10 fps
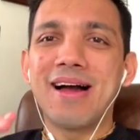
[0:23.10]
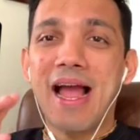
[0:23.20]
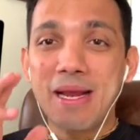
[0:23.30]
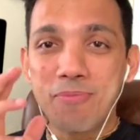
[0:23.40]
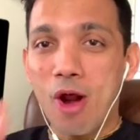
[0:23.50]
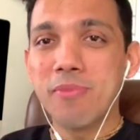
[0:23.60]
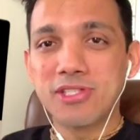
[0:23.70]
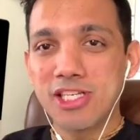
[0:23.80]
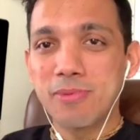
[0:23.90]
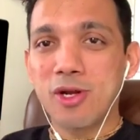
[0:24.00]
I can promise
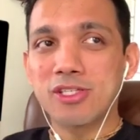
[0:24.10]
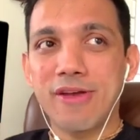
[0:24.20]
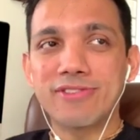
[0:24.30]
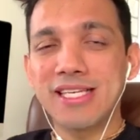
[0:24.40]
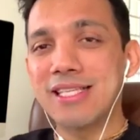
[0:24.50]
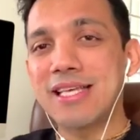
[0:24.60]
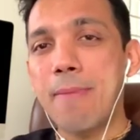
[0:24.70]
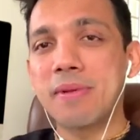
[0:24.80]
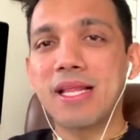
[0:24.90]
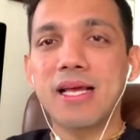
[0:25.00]
this because I've seen this
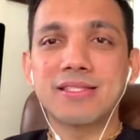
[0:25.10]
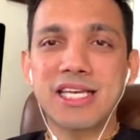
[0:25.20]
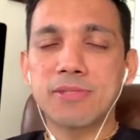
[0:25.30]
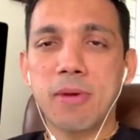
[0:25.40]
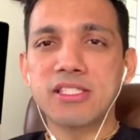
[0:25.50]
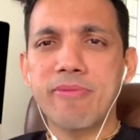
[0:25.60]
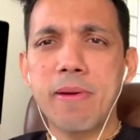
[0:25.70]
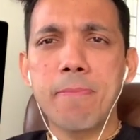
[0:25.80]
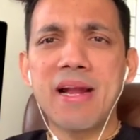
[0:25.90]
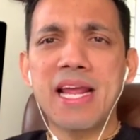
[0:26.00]
happening in the last 6 months. I've
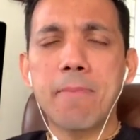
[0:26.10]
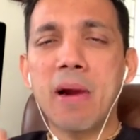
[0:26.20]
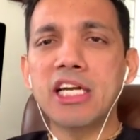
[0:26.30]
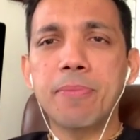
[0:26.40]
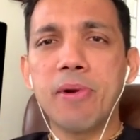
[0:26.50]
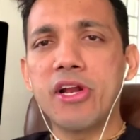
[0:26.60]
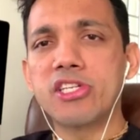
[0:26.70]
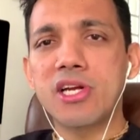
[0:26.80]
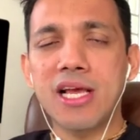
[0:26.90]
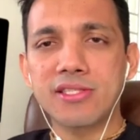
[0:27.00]
been building multiple
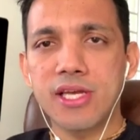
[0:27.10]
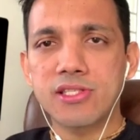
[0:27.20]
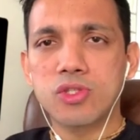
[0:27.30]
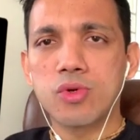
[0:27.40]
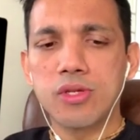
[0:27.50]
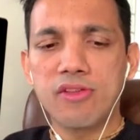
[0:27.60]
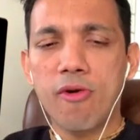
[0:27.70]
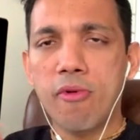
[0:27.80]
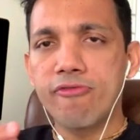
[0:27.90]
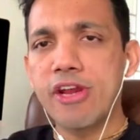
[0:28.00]
digital assets in the
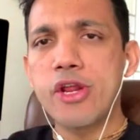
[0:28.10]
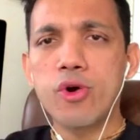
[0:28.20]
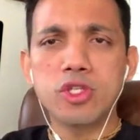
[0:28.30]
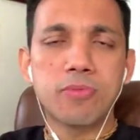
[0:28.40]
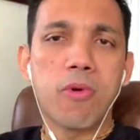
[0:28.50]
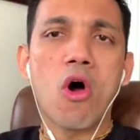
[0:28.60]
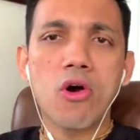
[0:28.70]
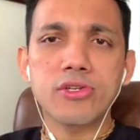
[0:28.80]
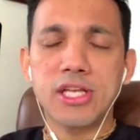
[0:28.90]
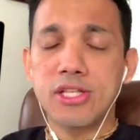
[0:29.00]
form of videos,
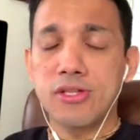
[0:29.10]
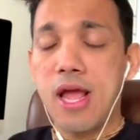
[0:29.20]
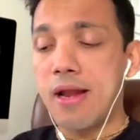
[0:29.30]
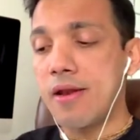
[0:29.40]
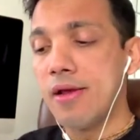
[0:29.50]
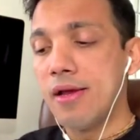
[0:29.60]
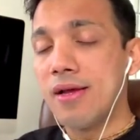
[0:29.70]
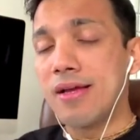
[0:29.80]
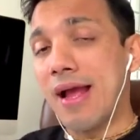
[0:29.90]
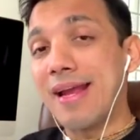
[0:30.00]
blogs, and
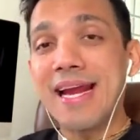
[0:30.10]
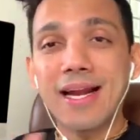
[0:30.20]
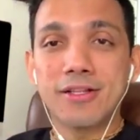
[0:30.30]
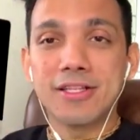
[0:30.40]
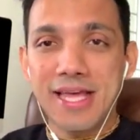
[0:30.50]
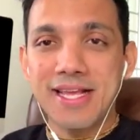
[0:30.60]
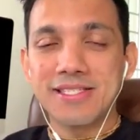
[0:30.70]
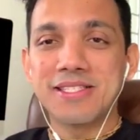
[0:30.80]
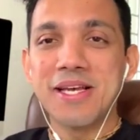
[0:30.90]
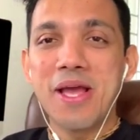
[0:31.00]
8 other
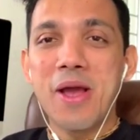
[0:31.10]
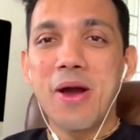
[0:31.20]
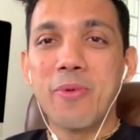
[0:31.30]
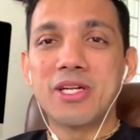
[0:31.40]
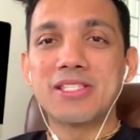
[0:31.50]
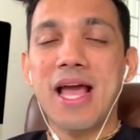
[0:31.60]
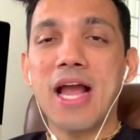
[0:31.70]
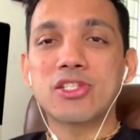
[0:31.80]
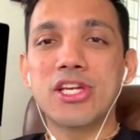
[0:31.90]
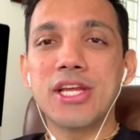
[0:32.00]
things, which is
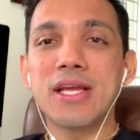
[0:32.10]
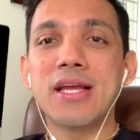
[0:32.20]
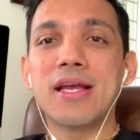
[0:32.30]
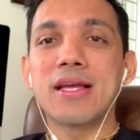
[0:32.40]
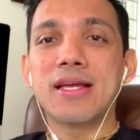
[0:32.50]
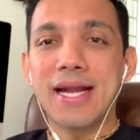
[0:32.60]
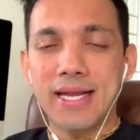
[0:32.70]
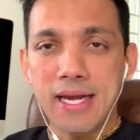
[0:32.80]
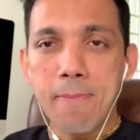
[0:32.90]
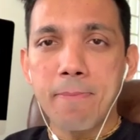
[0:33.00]
actually
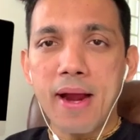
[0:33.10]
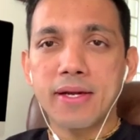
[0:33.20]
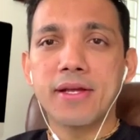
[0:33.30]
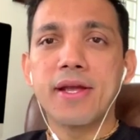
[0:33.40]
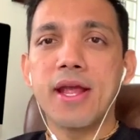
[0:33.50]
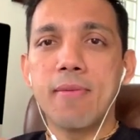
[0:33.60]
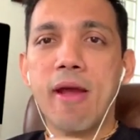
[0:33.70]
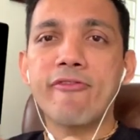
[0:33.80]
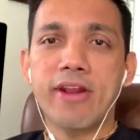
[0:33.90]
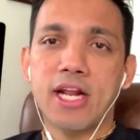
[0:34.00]
creating an impact in
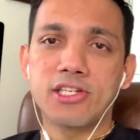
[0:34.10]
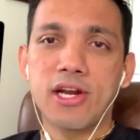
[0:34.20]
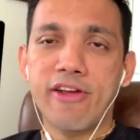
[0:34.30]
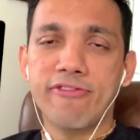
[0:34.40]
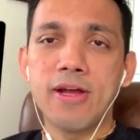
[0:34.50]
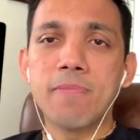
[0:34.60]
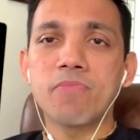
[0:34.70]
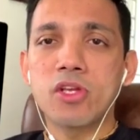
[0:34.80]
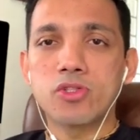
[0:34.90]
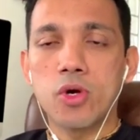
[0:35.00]
my financial life.
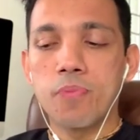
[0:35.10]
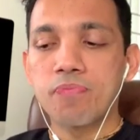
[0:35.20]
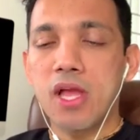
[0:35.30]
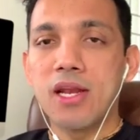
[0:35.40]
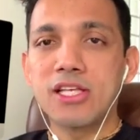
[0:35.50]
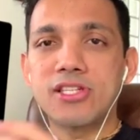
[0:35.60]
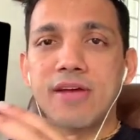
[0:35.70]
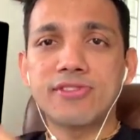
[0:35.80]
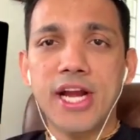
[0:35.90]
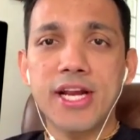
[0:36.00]
So let's
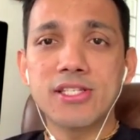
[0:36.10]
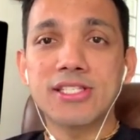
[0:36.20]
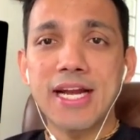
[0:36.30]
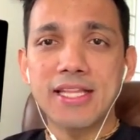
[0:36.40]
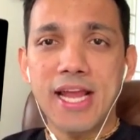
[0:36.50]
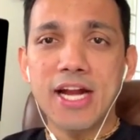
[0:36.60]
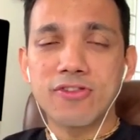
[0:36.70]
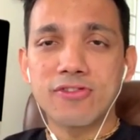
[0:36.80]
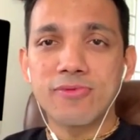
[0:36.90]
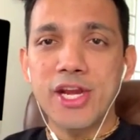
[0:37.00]
dive straight to the end
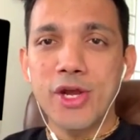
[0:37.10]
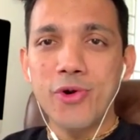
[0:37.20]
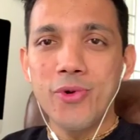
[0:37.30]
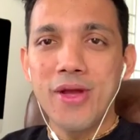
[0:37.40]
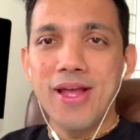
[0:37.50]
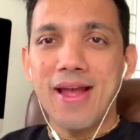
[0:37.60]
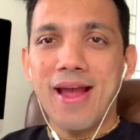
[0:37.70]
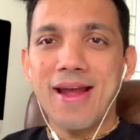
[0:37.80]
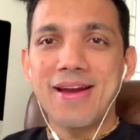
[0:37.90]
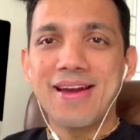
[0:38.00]
of this video,
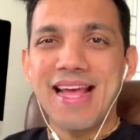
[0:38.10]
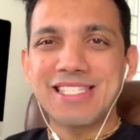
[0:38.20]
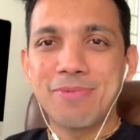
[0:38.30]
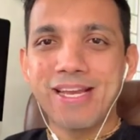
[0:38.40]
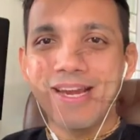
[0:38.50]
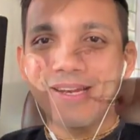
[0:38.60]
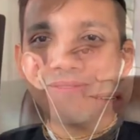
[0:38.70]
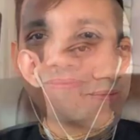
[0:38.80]
and let's begin.